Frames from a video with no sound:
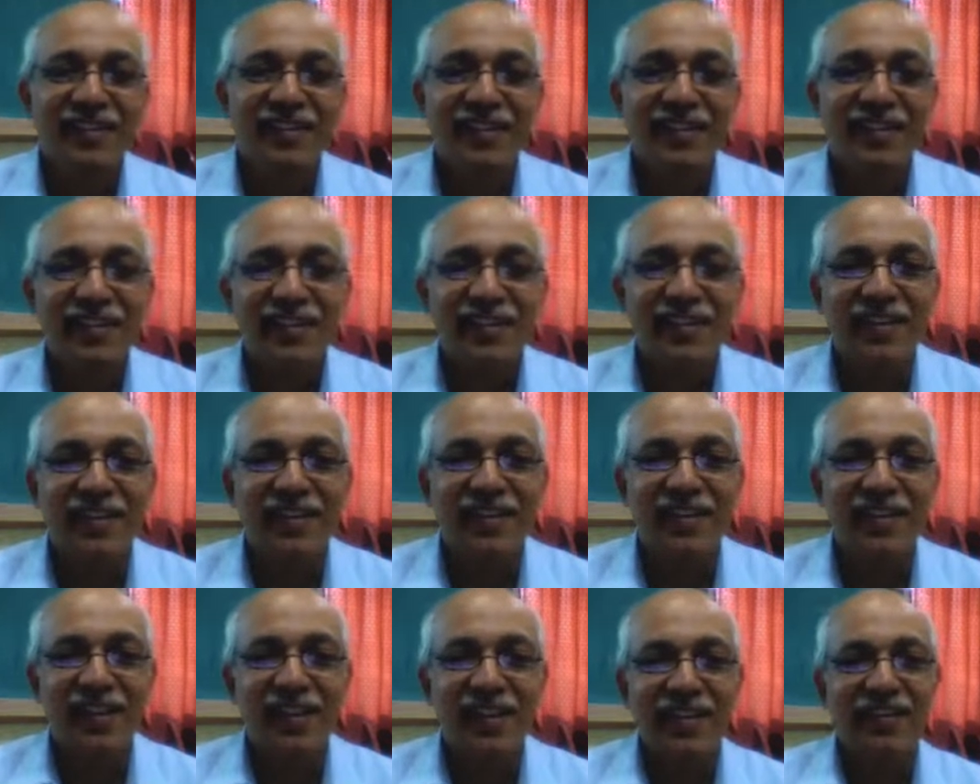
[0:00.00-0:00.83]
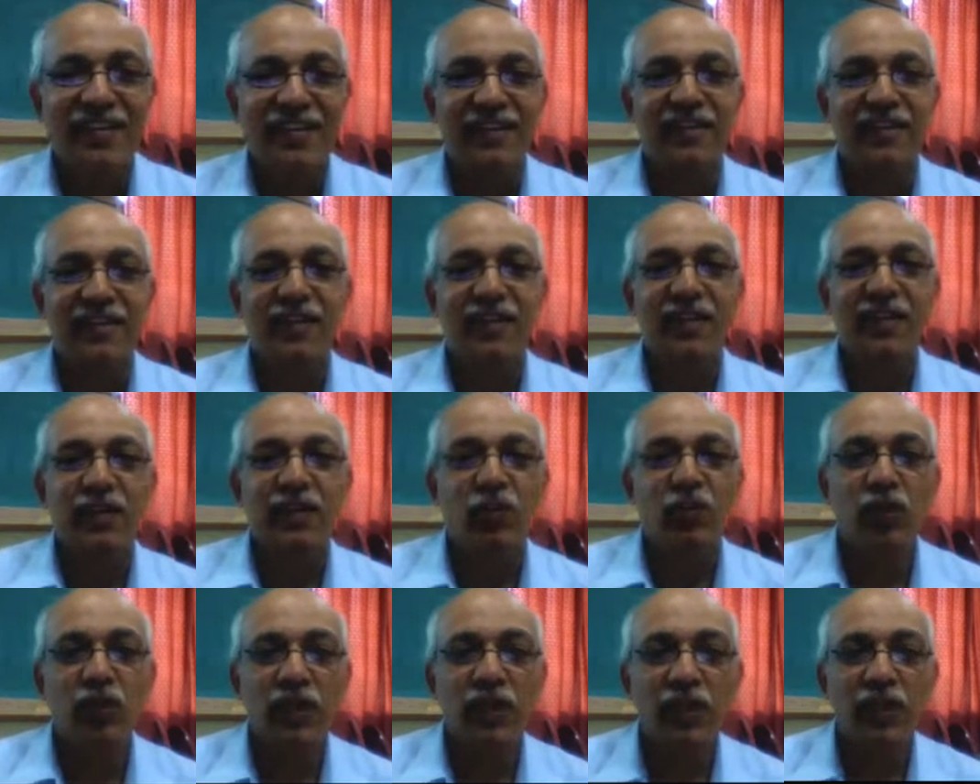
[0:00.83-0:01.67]
Right. The next
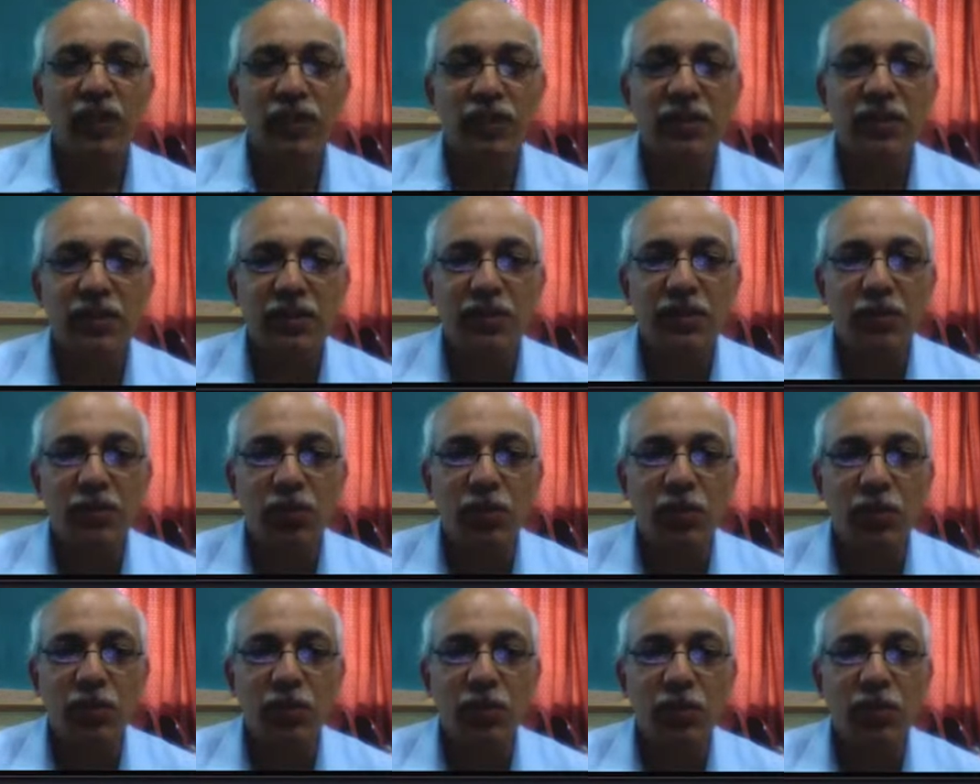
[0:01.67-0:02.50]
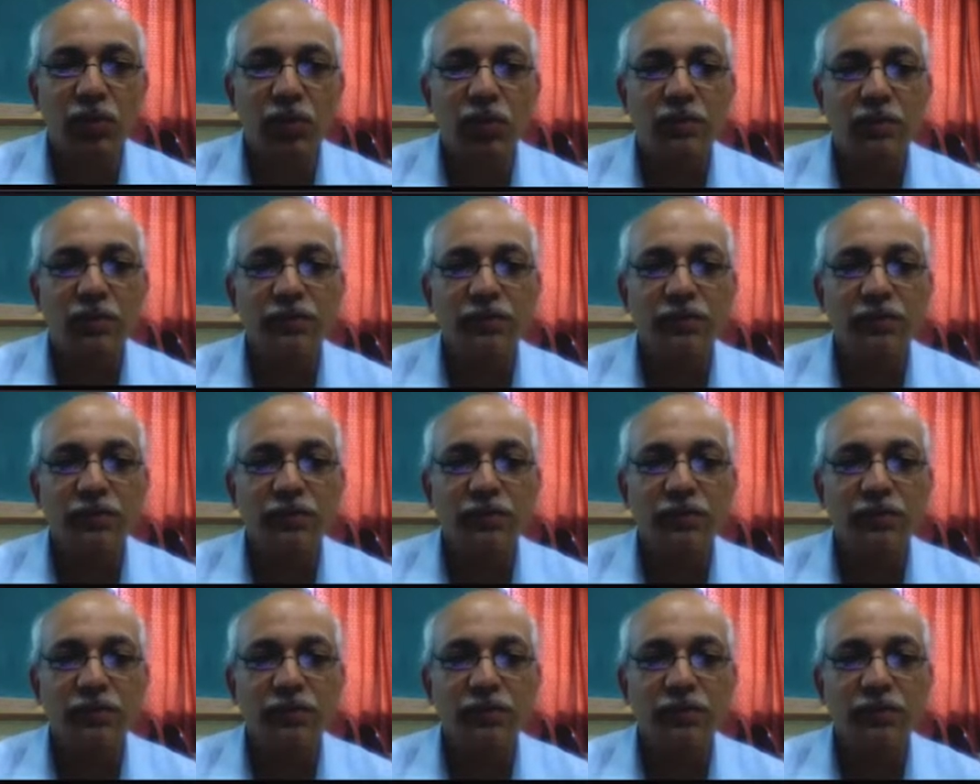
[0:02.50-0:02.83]
one is a small board